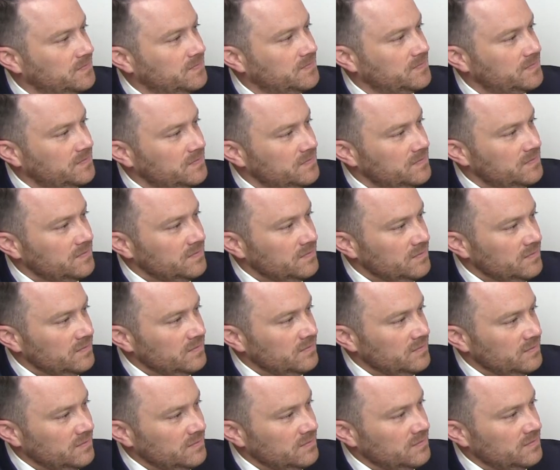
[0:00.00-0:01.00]

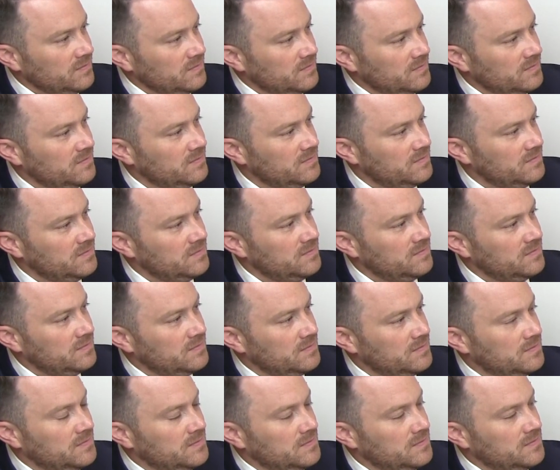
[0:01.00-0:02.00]

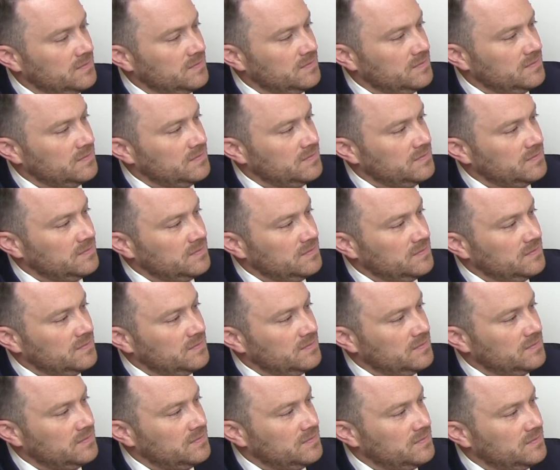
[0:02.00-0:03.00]

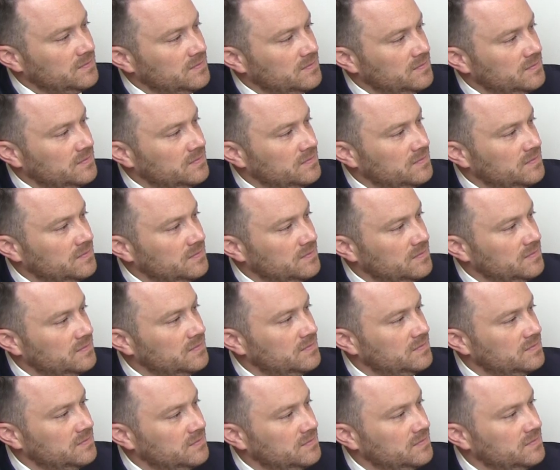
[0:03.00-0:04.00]

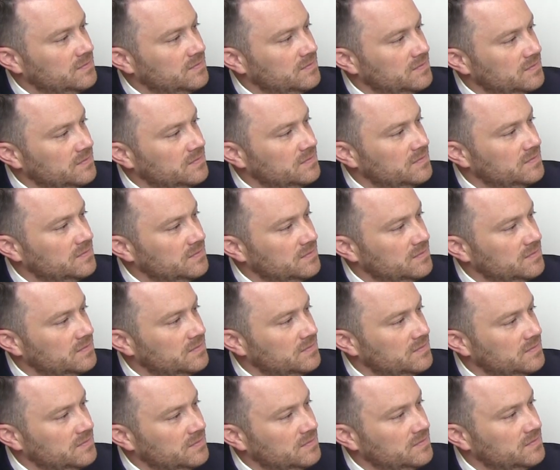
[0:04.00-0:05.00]

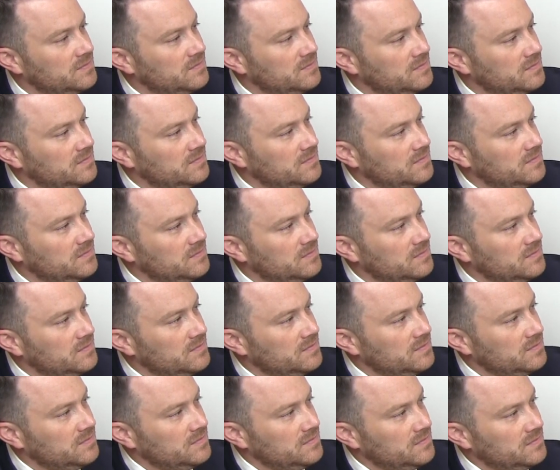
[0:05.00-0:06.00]

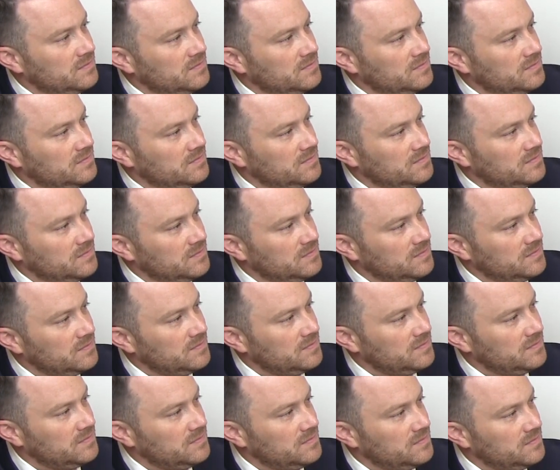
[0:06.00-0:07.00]

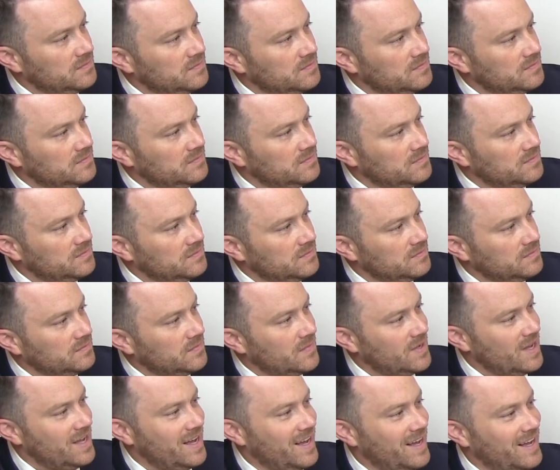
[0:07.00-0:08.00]
The person shown says nothing.